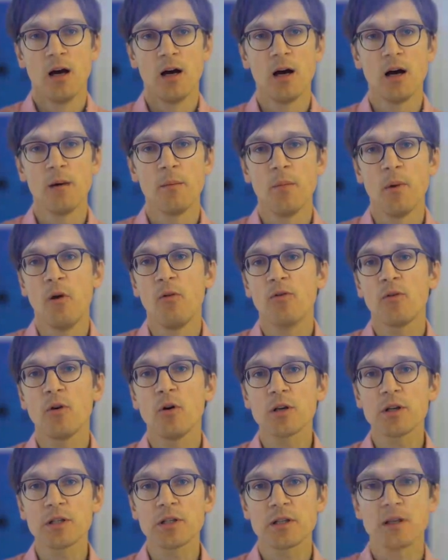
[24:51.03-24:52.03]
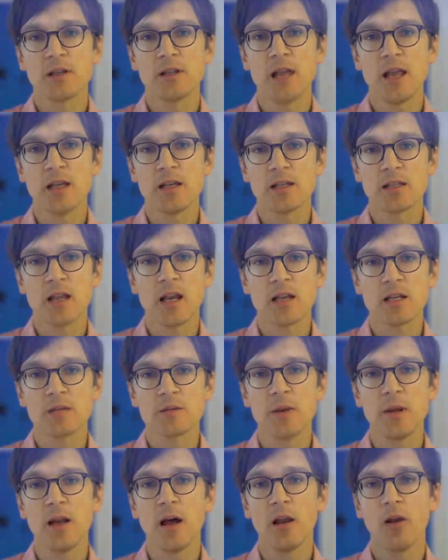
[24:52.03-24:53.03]
Um, of course, there is, there has
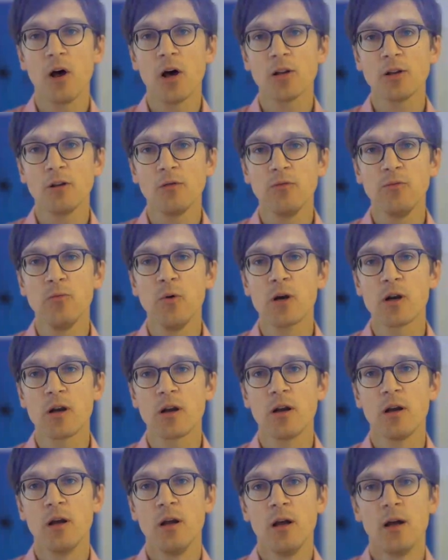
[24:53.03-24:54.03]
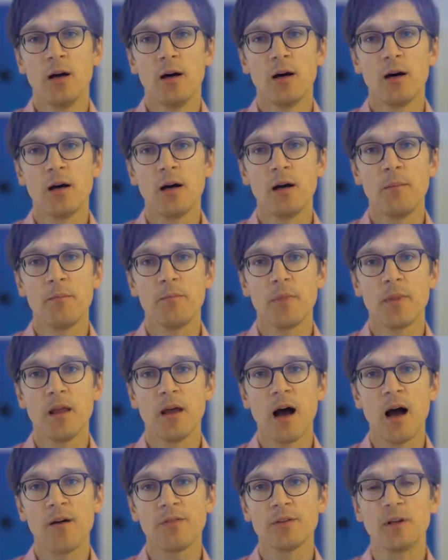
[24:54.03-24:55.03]
been a lot of work Um,
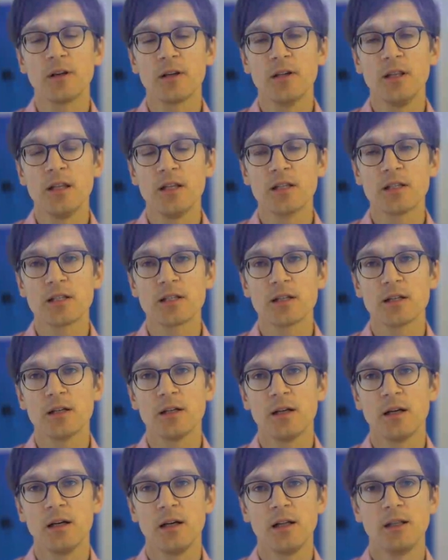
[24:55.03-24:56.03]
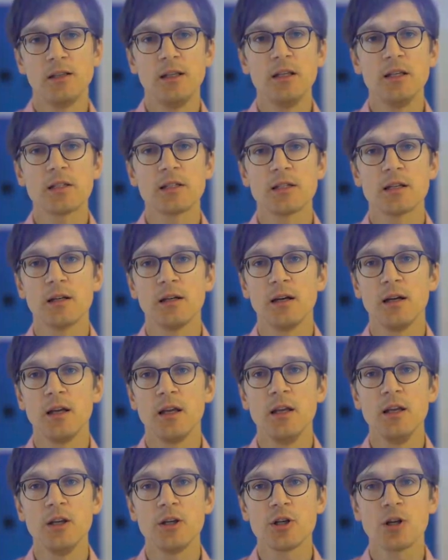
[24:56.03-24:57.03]
after this, uh, this uh,
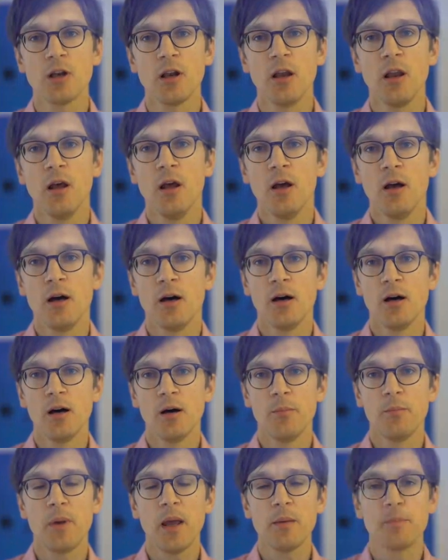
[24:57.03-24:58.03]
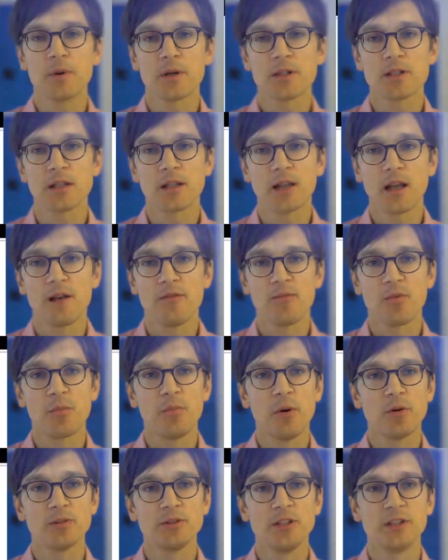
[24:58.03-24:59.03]
initial uh, papers that have
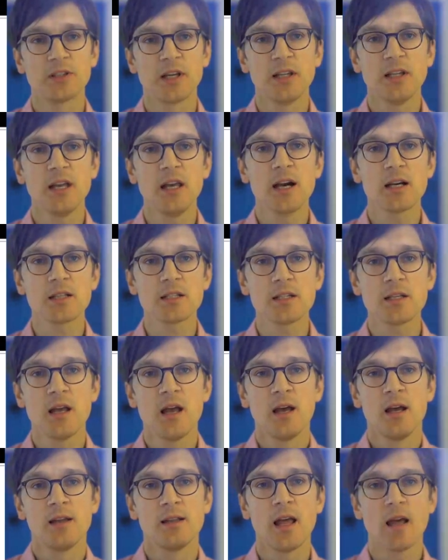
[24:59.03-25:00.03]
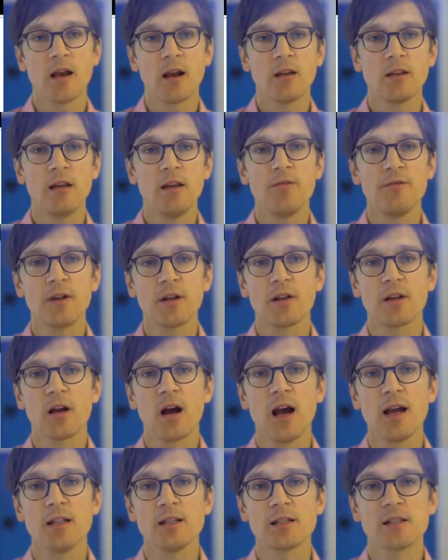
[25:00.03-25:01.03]
proposed these ideas. There are different
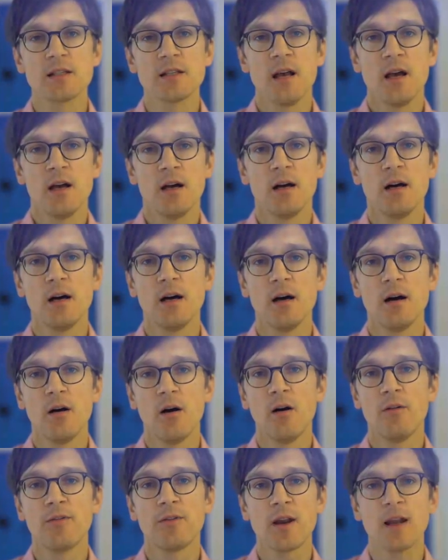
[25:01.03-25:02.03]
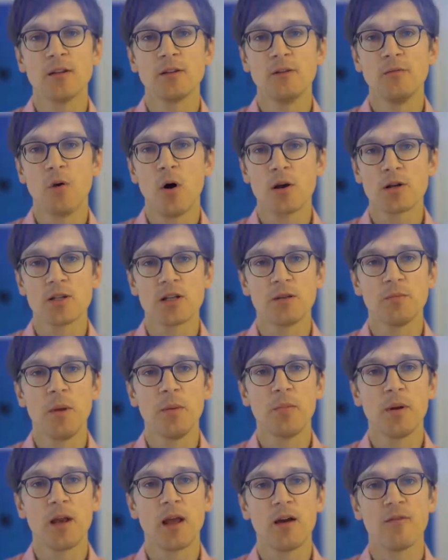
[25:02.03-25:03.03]
kinds uh, of random walks that
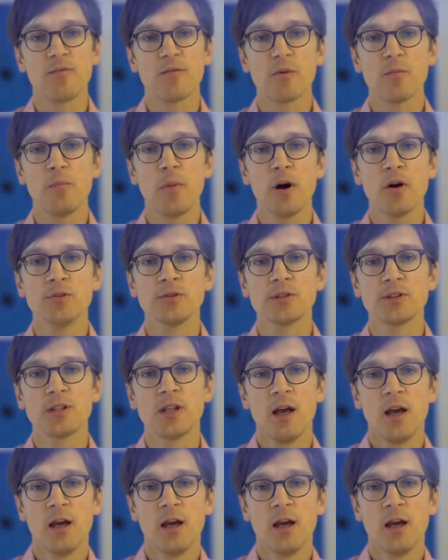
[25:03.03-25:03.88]
people have proposed.